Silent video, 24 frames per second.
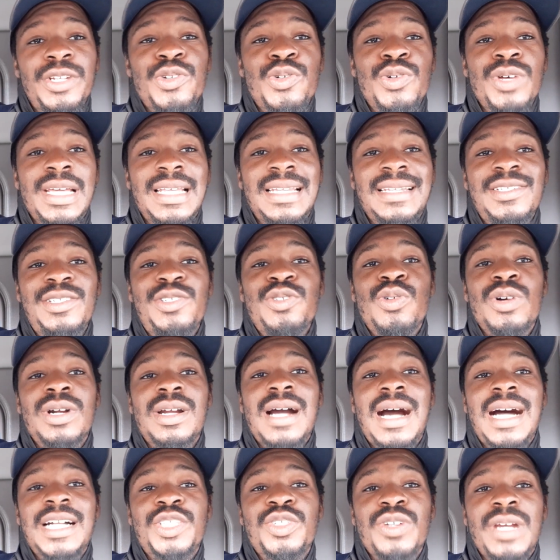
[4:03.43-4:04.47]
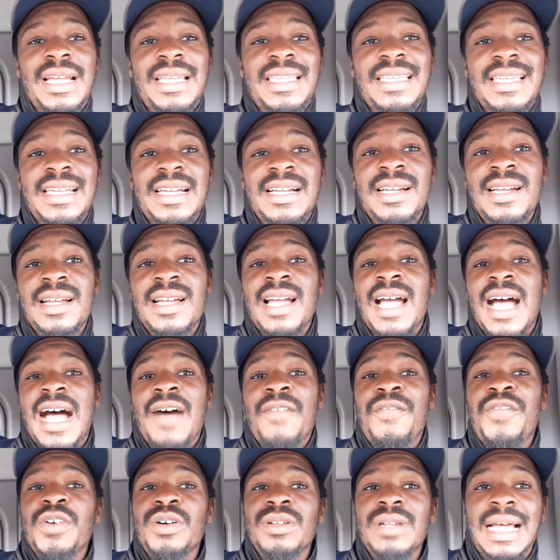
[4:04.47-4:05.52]
into a contract year.
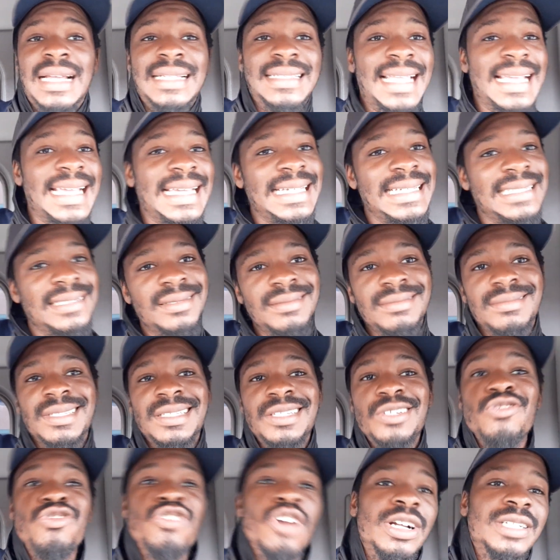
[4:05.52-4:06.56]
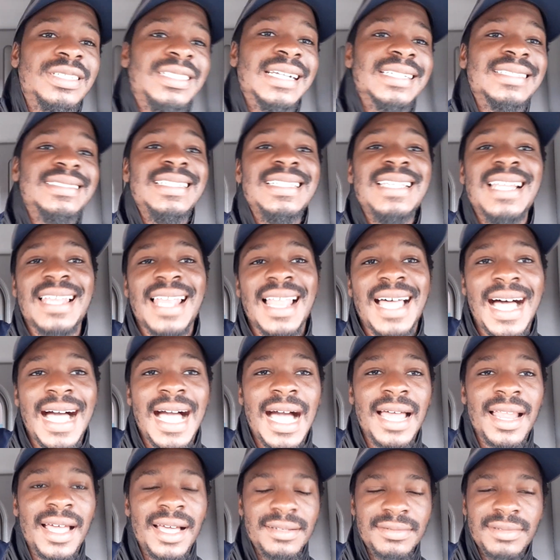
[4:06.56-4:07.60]
I feel like the New York Jets need a middle
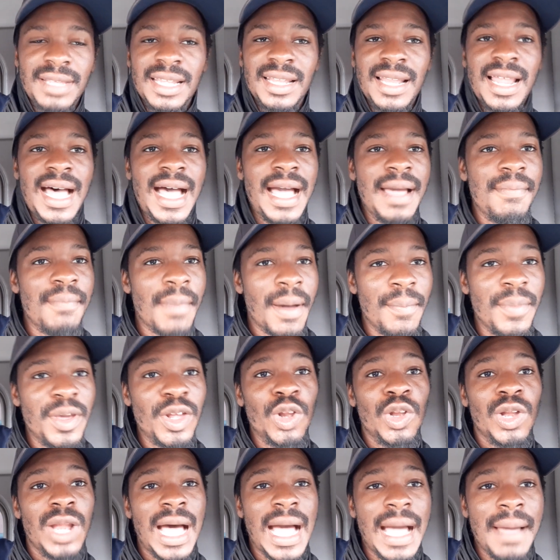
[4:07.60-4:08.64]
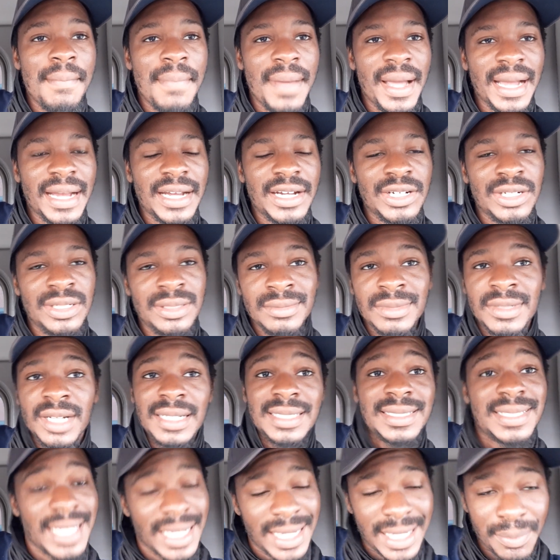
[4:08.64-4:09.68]
linebacker,
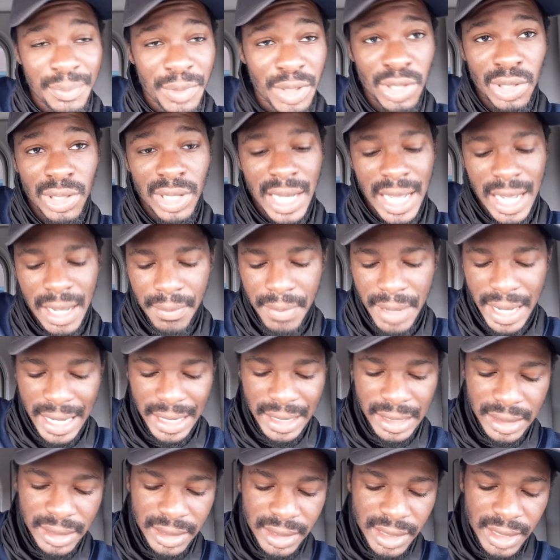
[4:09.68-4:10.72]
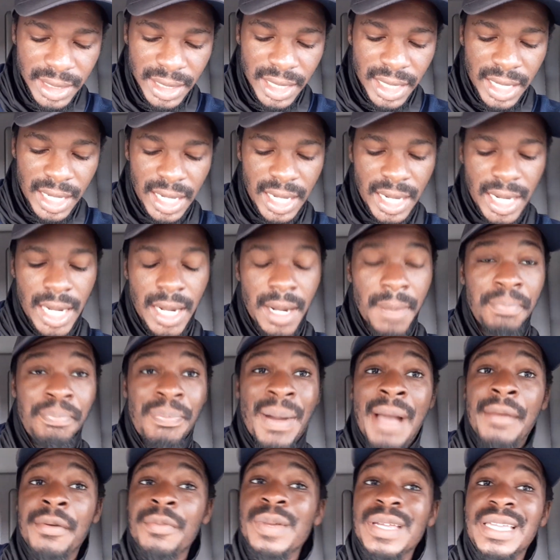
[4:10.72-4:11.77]
a second middle linebacker.
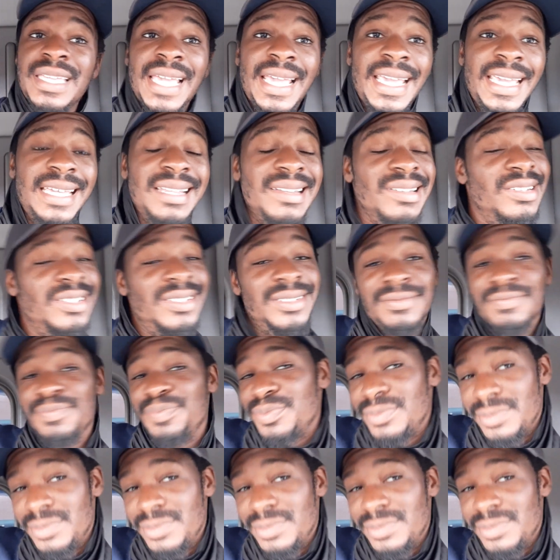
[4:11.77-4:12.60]
Bobby McCain, look,